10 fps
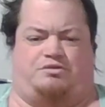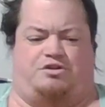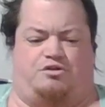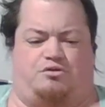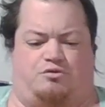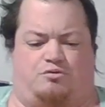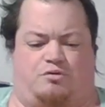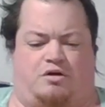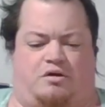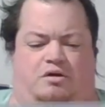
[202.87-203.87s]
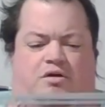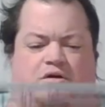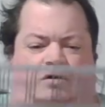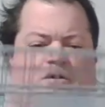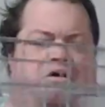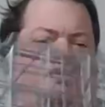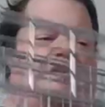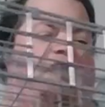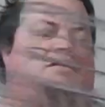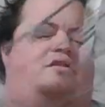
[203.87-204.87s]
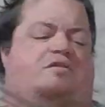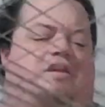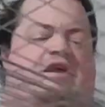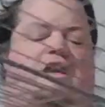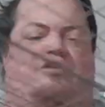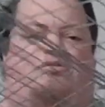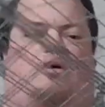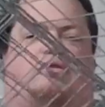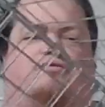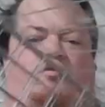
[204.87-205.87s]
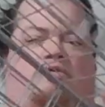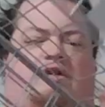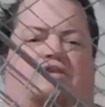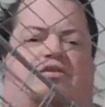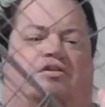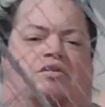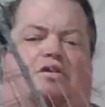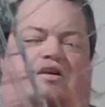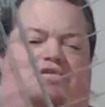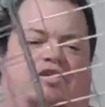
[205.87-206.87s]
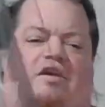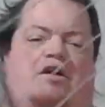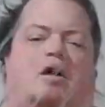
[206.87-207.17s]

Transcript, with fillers: You get the thing and you unfold it because it